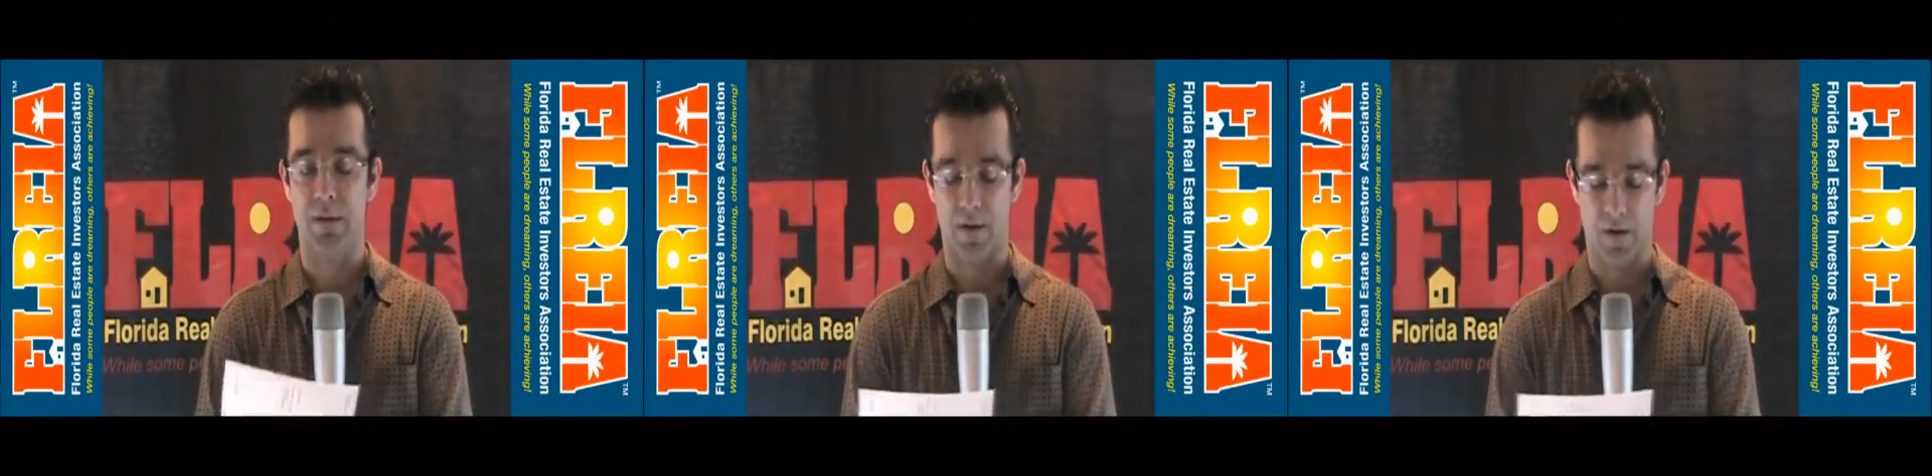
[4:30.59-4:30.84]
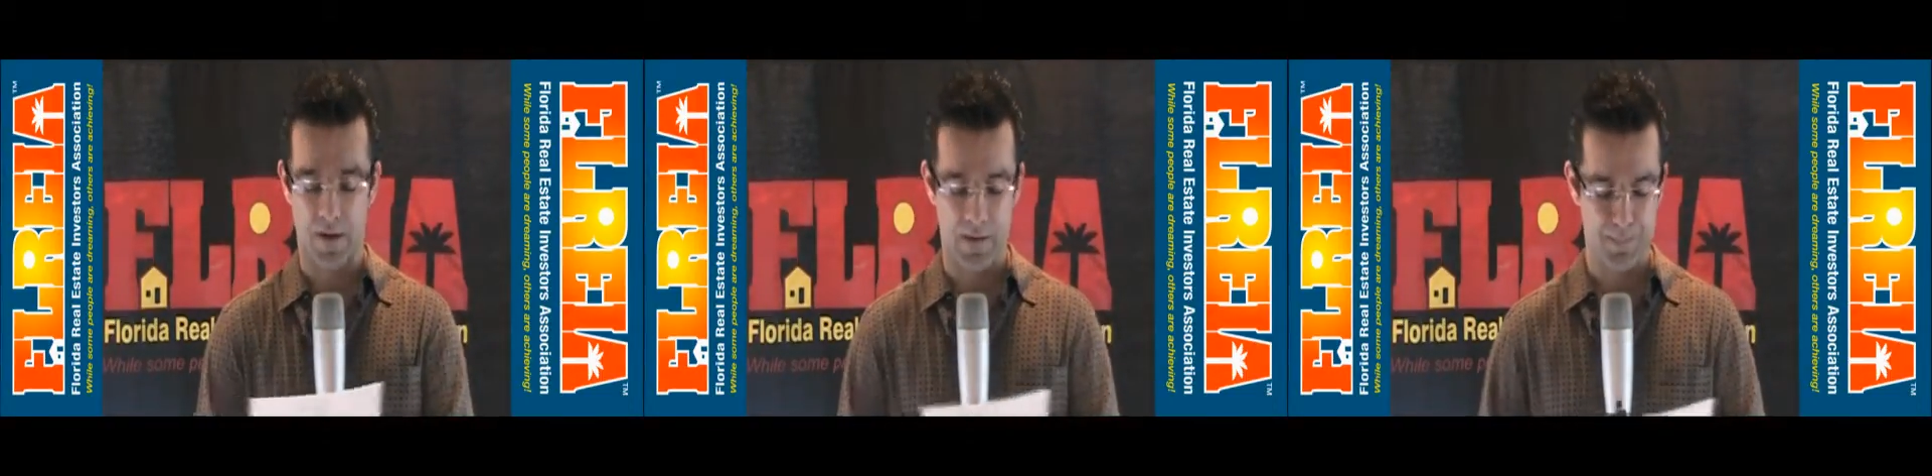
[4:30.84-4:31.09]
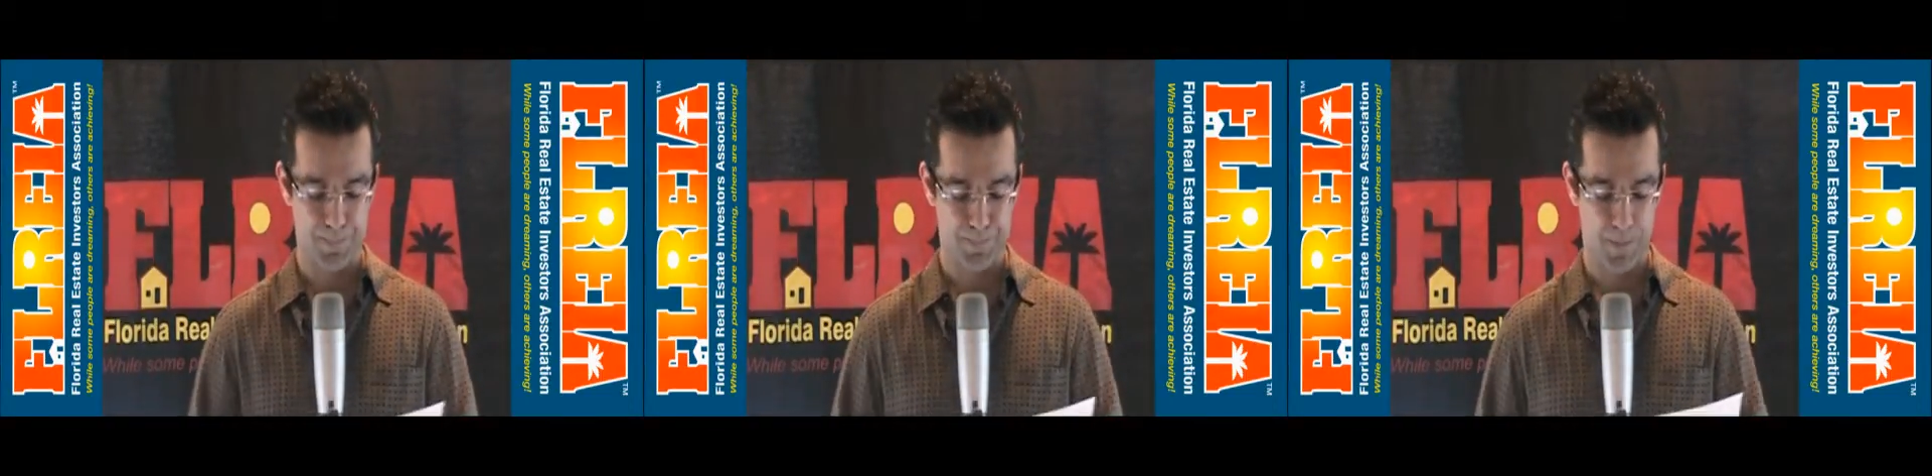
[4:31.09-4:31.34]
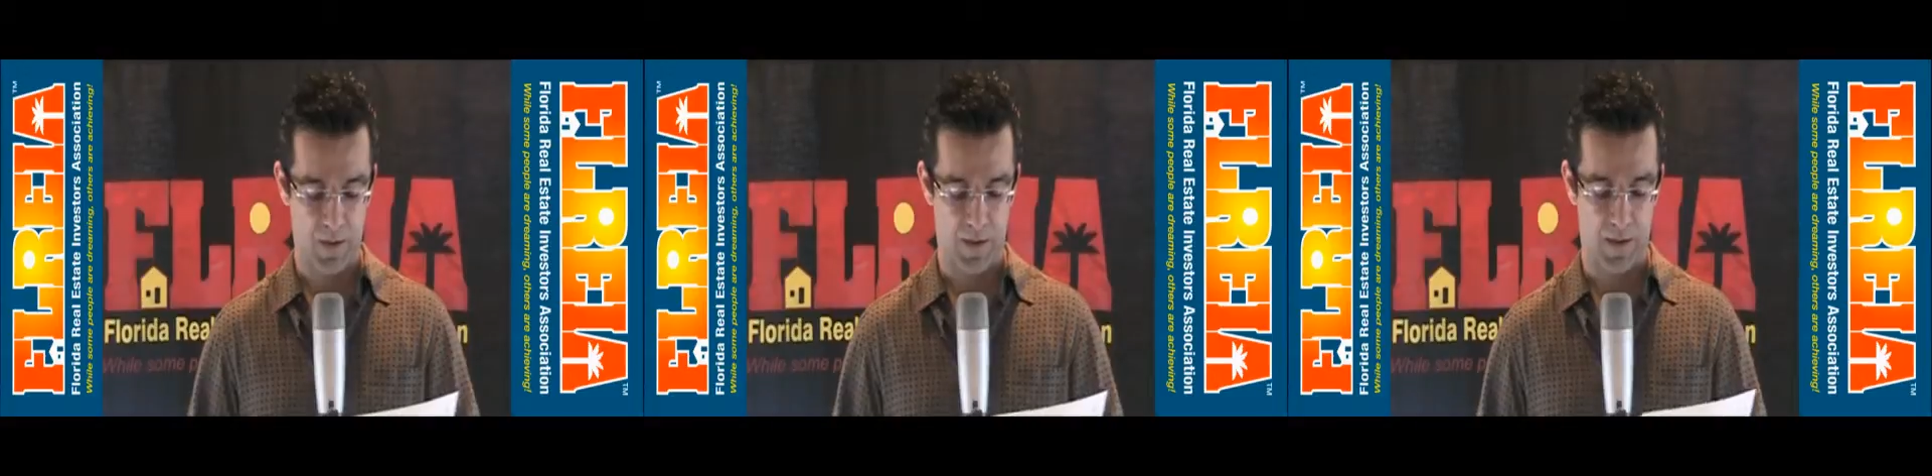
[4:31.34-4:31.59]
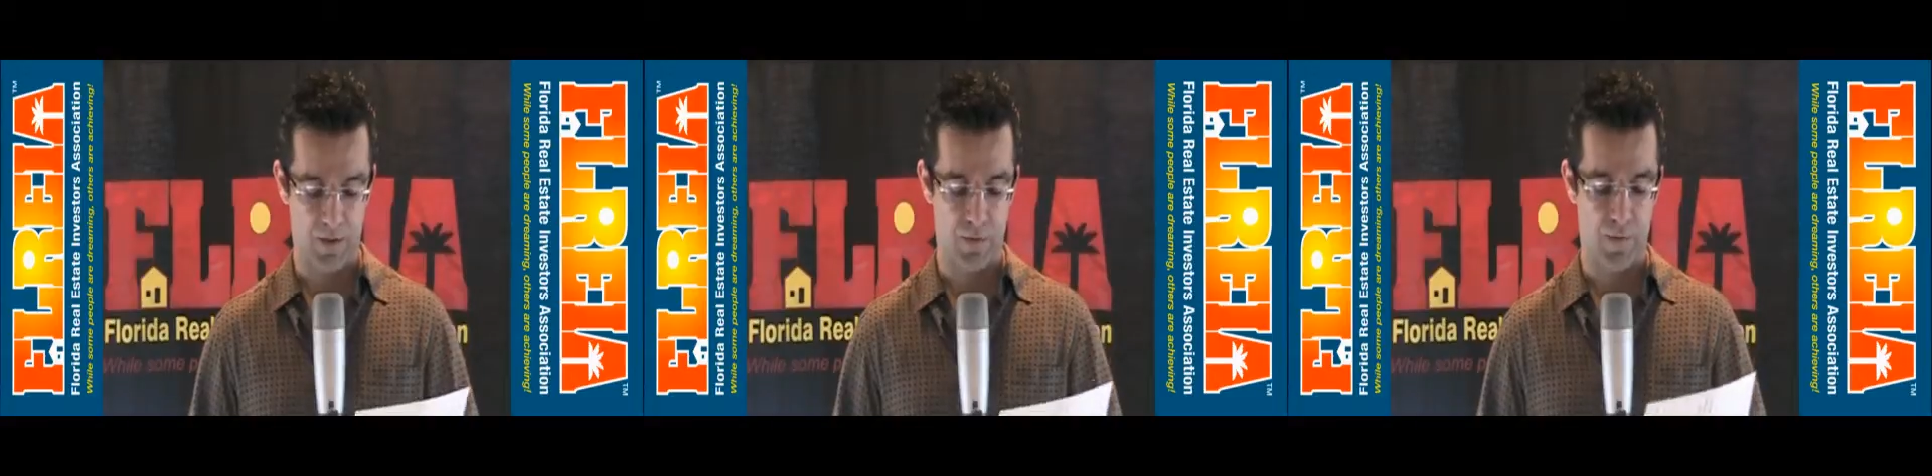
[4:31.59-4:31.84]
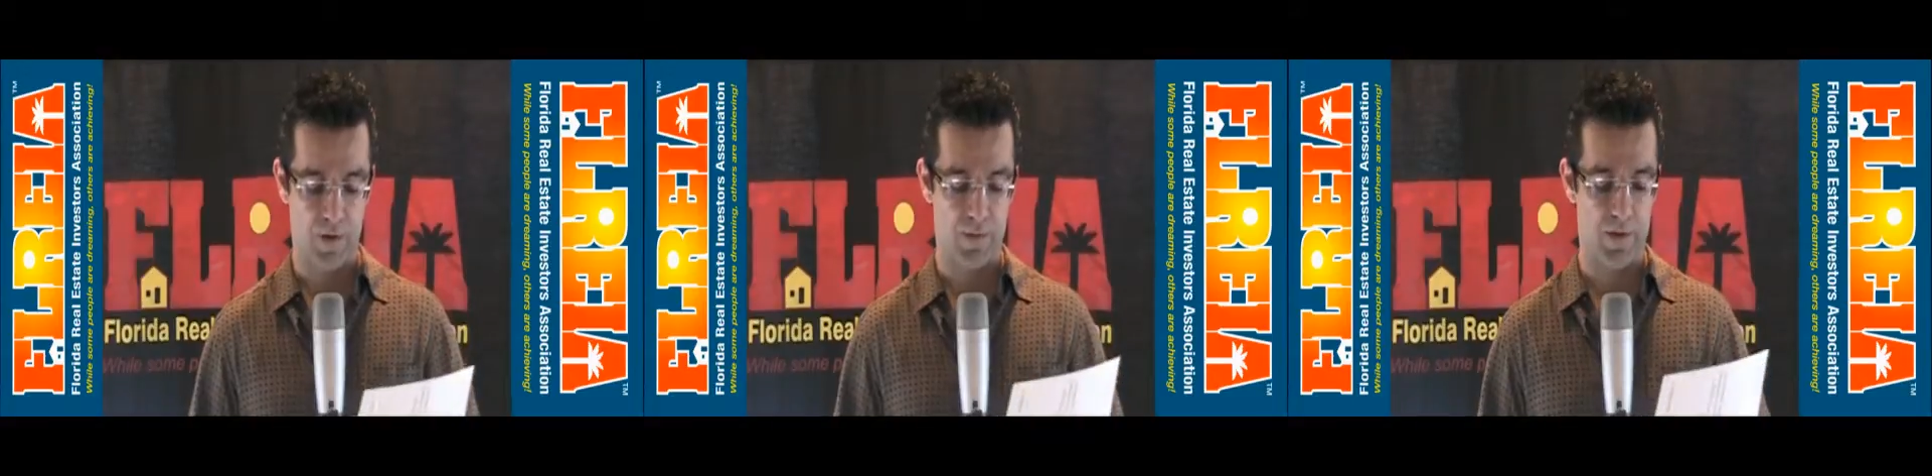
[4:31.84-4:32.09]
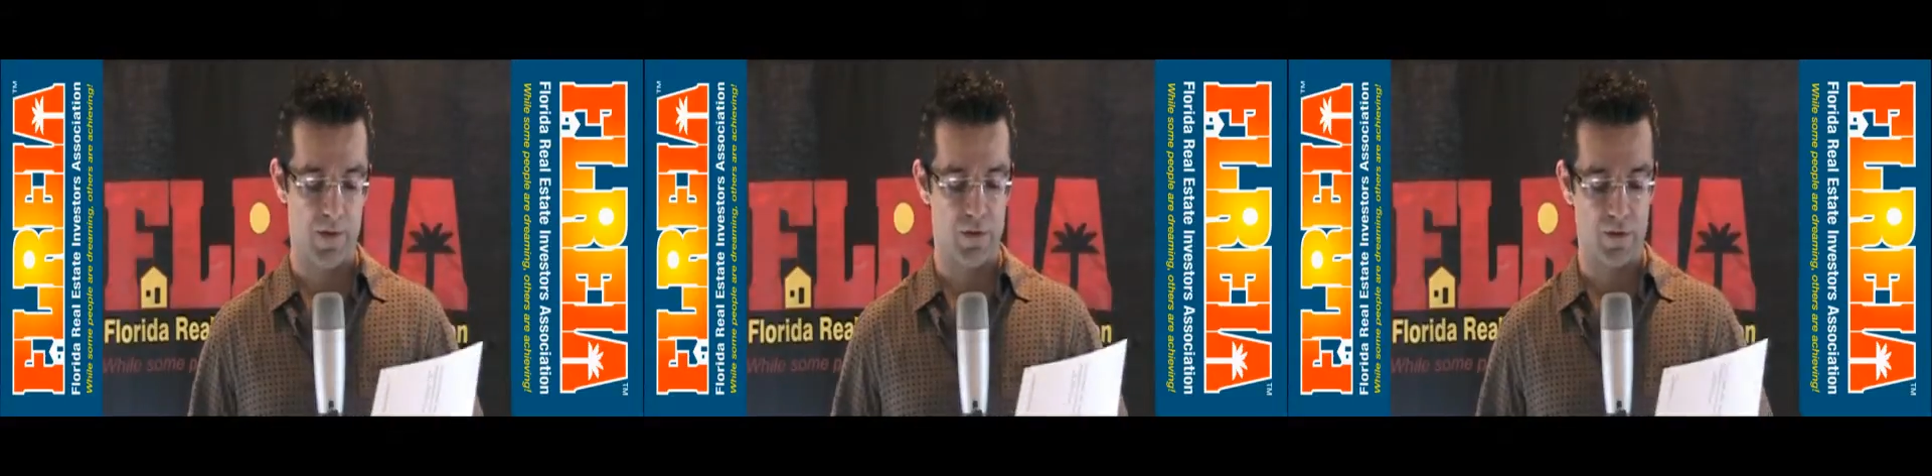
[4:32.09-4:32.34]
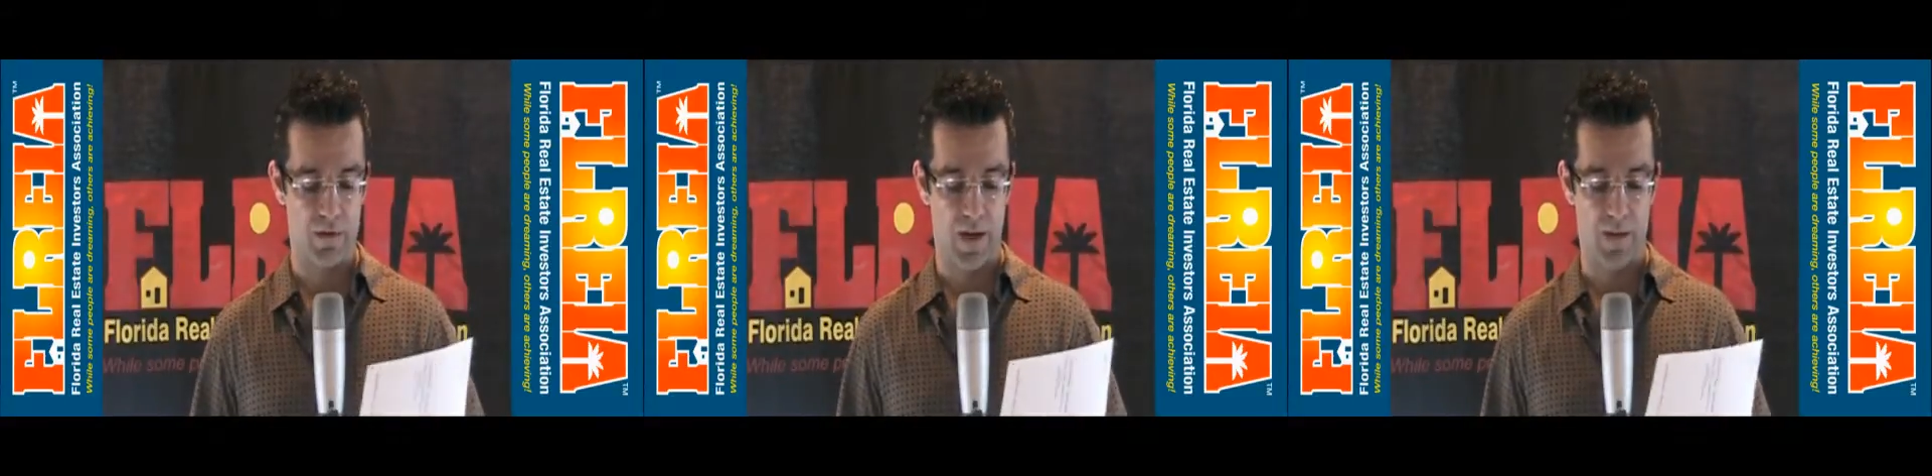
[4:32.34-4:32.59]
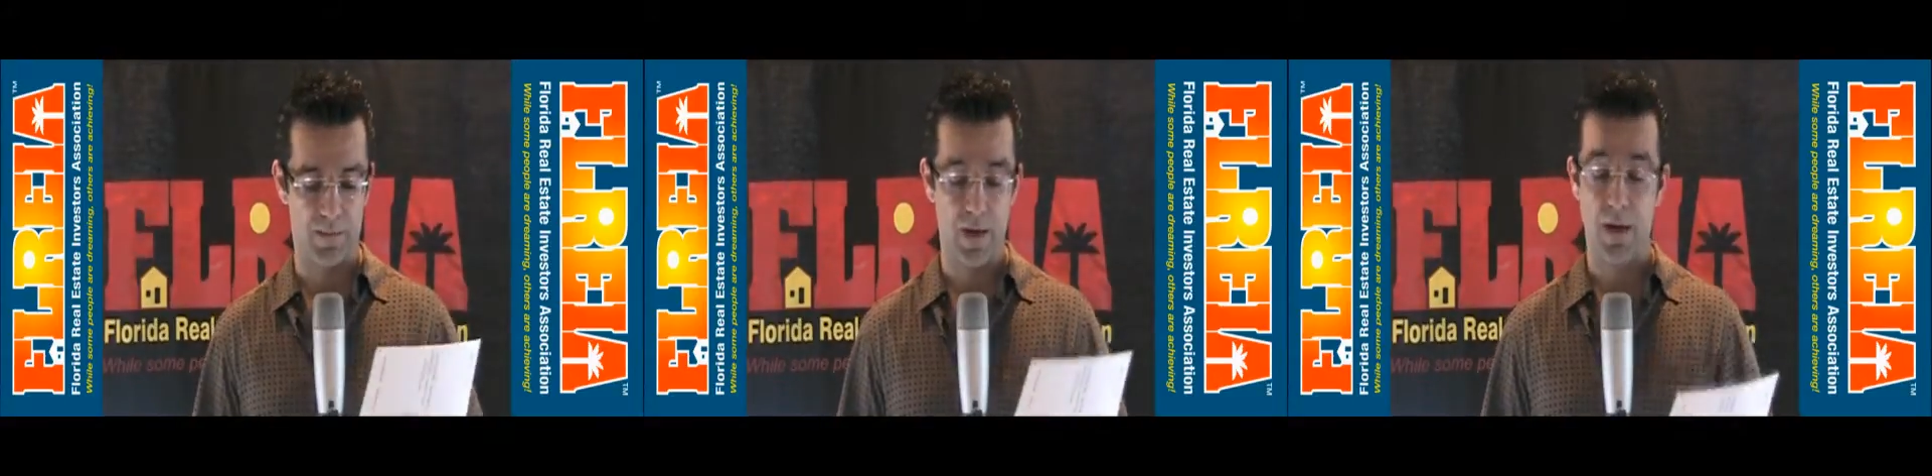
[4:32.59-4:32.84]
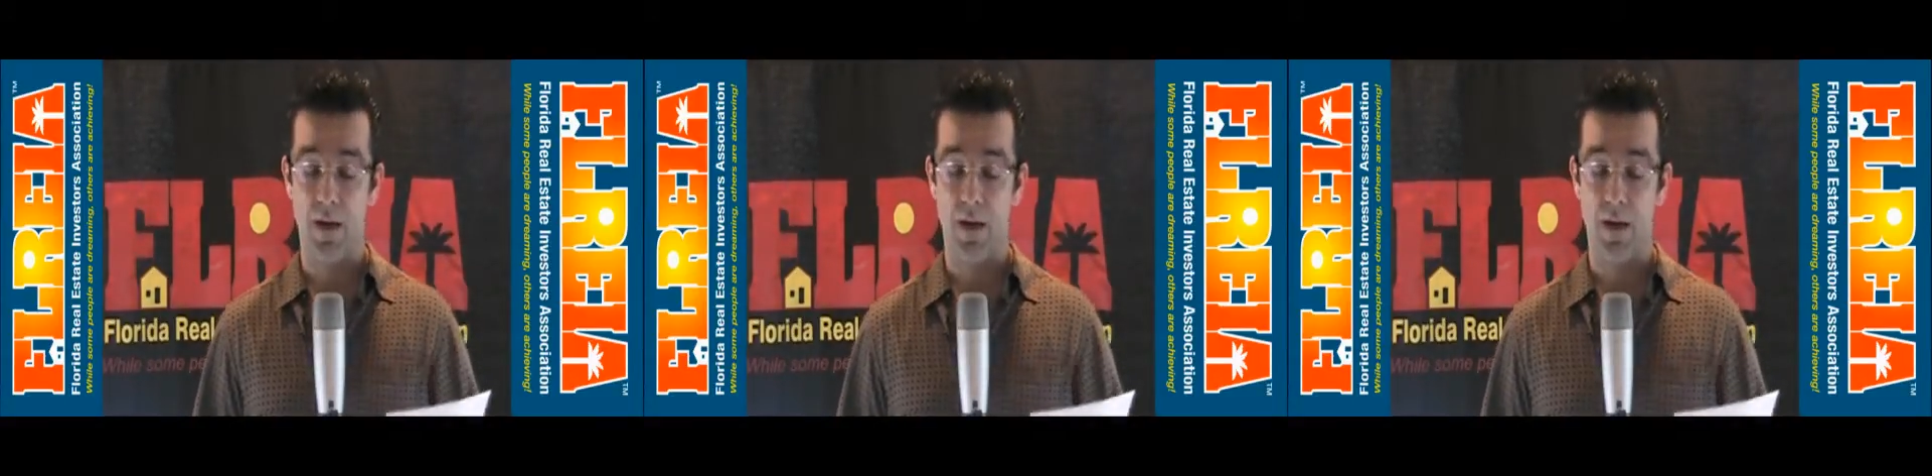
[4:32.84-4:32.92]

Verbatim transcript: All right, get your foundation set.